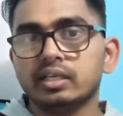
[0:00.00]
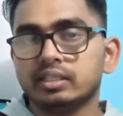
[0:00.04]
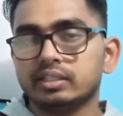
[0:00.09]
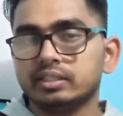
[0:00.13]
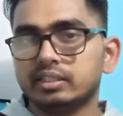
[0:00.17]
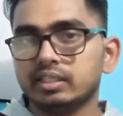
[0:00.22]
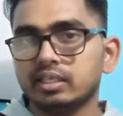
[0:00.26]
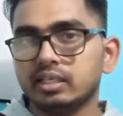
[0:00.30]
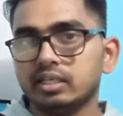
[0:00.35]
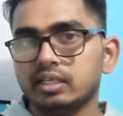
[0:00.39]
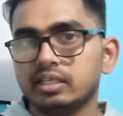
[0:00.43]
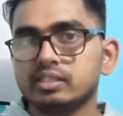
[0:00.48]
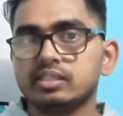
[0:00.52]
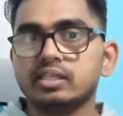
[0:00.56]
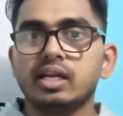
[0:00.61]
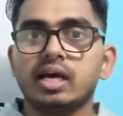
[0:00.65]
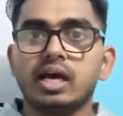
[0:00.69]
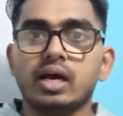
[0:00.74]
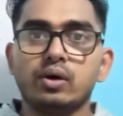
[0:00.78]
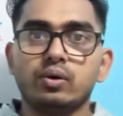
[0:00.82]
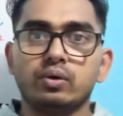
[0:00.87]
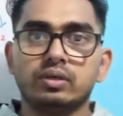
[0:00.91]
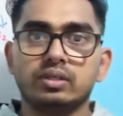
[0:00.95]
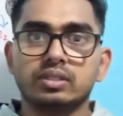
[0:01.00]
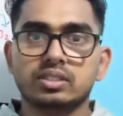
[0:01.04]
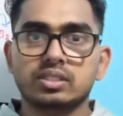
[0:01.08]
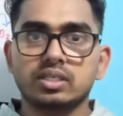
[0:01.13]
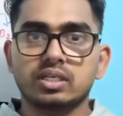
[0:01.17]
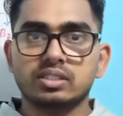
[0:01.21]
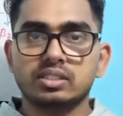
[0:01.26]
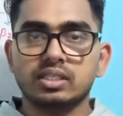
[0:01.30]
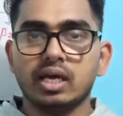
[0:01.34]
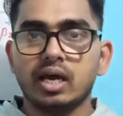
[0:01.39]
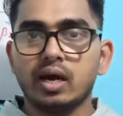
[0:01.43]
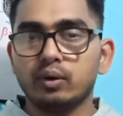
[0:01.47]
Then later I will
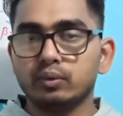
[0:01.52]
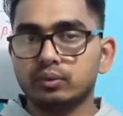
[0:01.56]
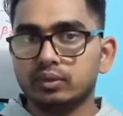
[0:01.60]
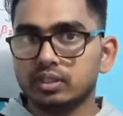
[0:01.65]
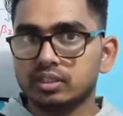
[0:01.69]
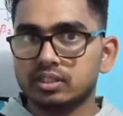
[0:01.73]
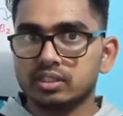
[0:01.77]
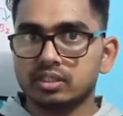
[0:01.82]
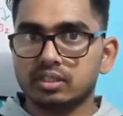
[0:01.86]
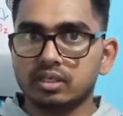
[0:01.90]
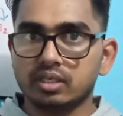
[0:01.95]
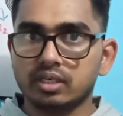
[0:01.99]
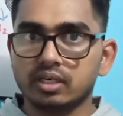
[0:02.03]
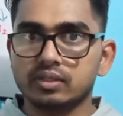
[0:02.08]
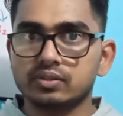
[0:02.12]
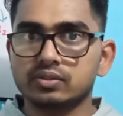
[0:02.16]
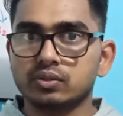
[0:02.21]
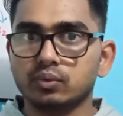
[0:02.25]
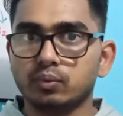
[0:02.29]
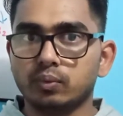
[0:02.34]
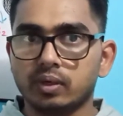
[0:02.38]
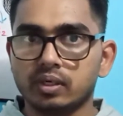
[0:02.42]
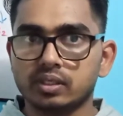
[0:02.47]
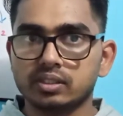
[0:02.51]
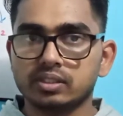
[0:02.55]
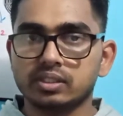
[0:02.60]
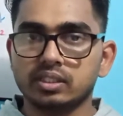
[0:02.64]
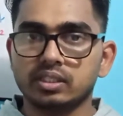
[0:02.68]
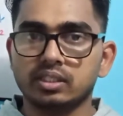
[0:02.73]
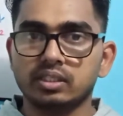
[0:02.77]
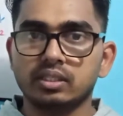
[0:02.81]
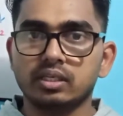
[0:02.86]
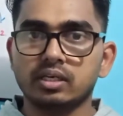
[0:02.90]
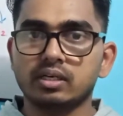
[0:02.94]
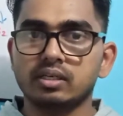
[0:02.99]
discuss how these drugs works
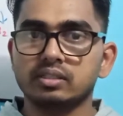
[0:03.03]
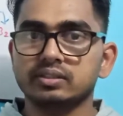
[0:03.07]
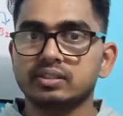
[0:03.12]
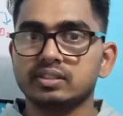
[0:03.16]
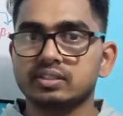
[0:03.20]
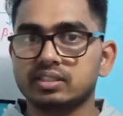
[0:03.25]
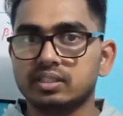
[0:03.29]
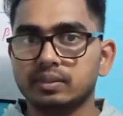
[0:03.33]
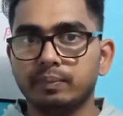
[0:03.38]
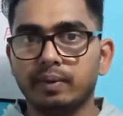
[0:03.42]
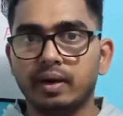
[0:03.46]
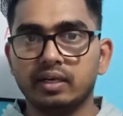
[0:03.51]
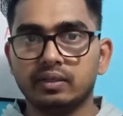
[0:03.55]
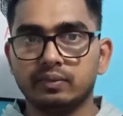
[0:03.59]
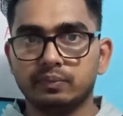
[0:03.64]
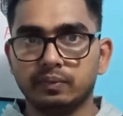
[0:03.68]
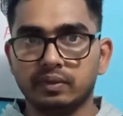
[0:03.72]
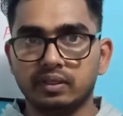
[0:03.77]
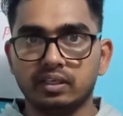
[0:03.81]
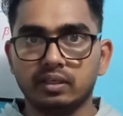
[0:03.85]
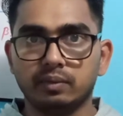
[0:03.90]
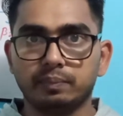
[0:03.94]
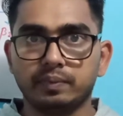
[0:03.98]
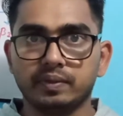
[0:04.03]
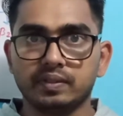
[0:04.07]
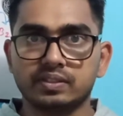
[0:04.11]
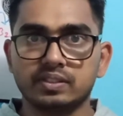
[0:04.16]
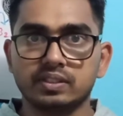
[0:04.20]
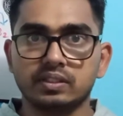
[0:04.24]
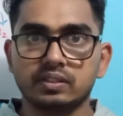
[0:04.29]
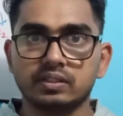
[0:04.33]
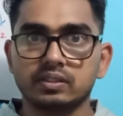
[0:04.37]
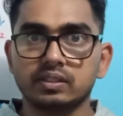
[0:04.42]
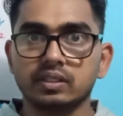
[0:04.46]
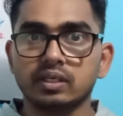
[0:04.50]
in the congestive heart failure
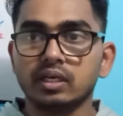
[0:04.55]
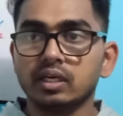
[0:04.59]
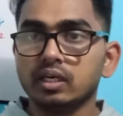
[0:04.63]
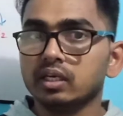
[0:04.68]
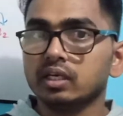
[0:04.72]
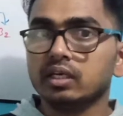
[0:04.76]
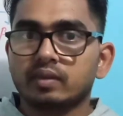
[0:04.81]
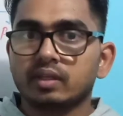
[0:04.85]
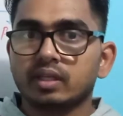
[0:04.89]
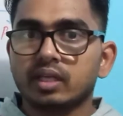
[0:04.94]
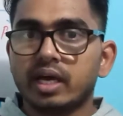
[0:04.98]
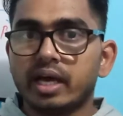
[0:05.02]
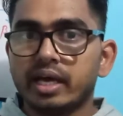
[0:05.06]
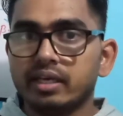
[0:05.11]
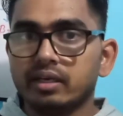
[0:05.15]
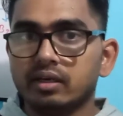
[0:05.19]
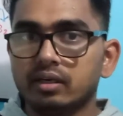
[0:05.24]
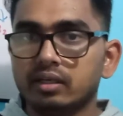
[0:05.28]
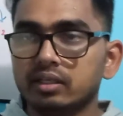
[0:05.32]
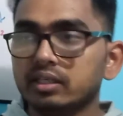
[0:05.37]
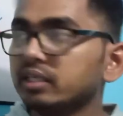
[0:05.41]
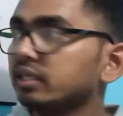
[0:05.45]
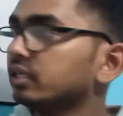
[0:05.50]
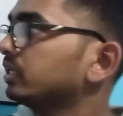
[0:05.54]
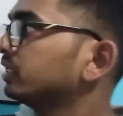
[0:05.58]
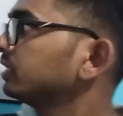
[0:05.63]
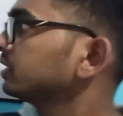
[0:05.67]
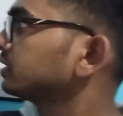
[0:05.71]
patient. I already